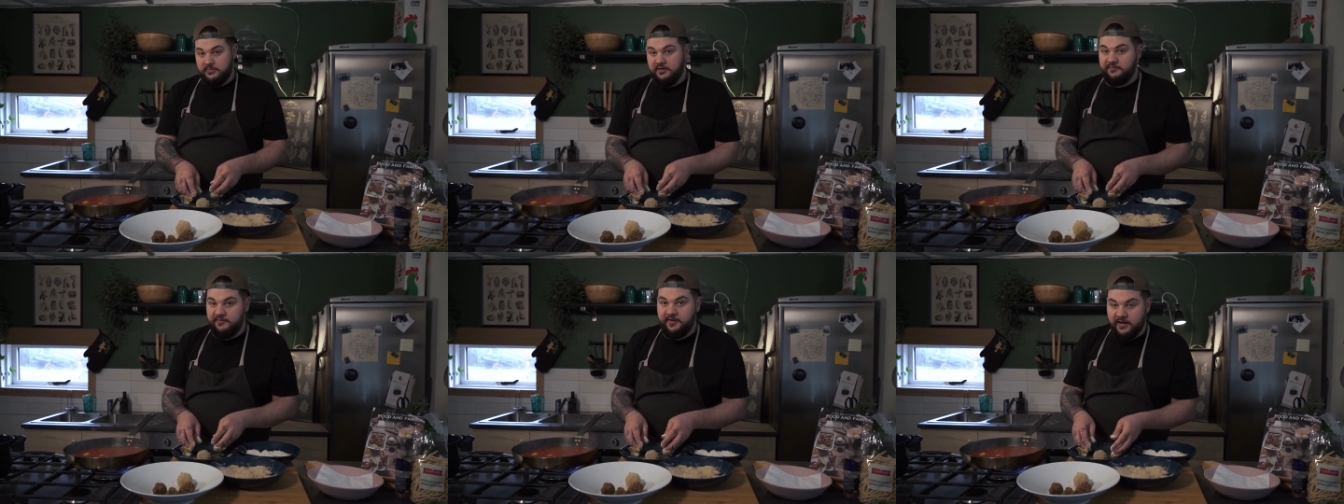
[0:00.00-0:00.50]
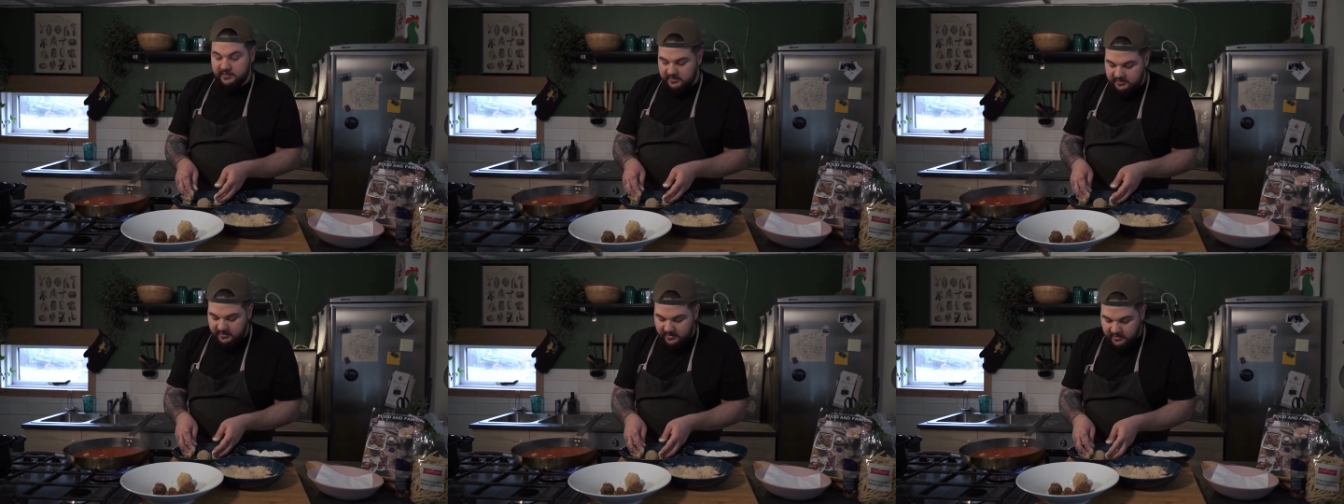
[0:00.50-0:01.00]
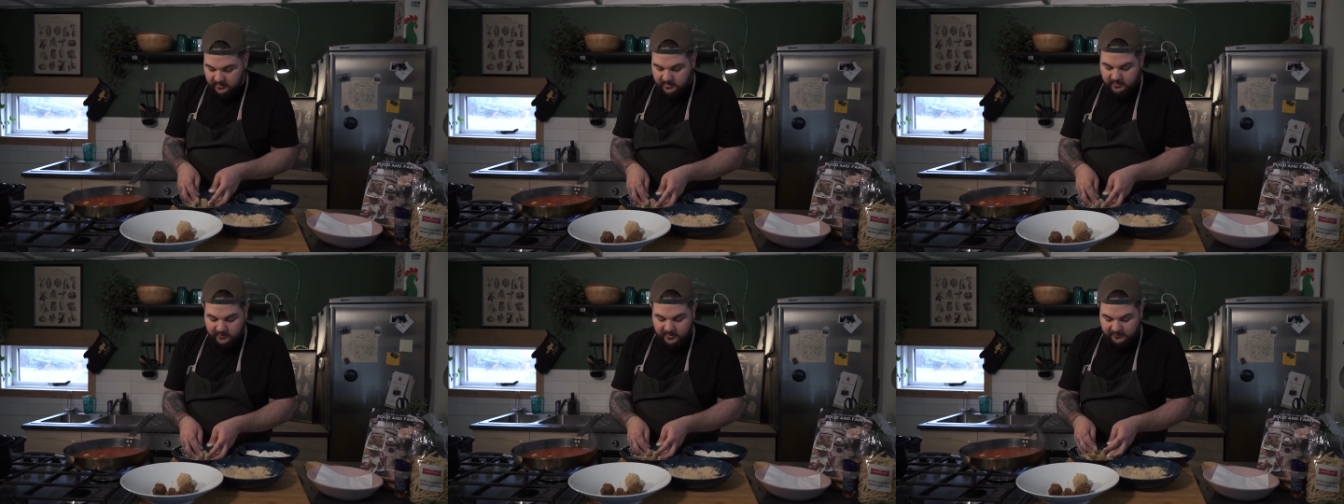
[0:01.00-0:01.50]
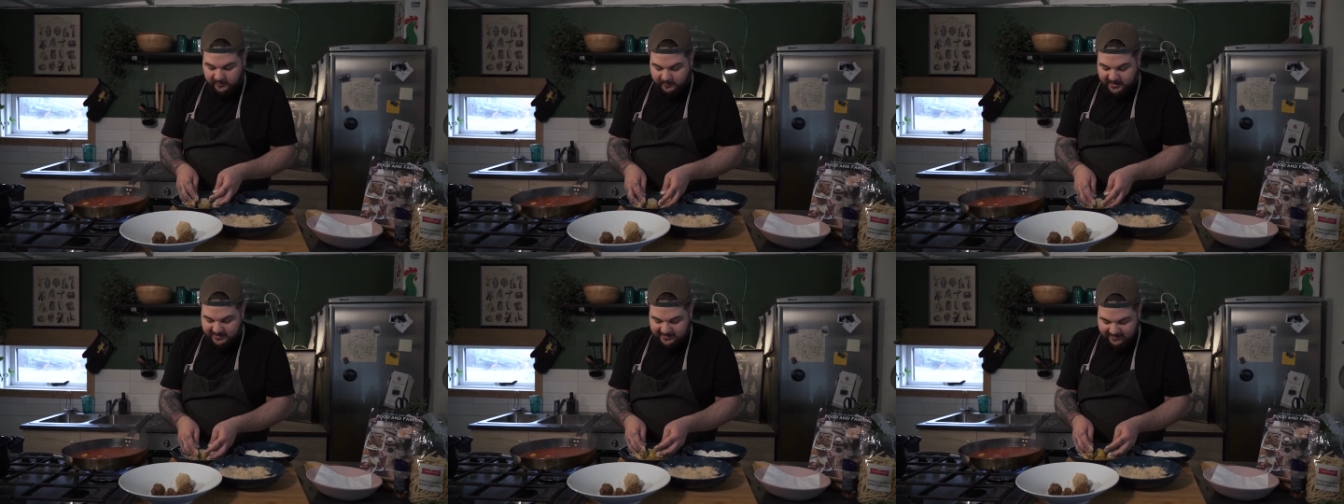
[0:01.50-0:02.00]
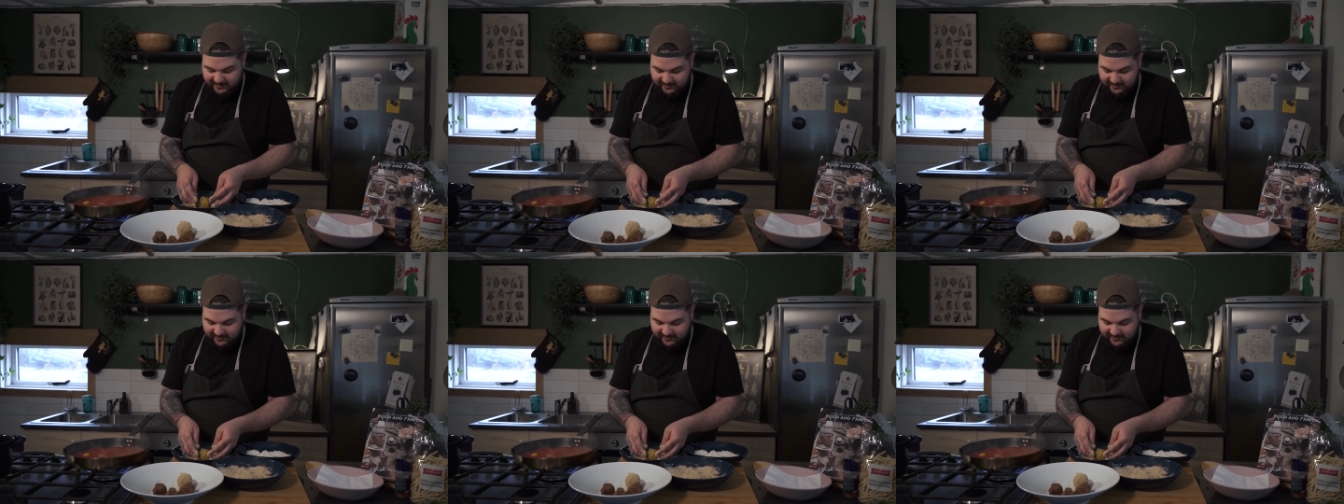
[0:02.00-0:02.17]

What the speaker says: in fact they are one of the best.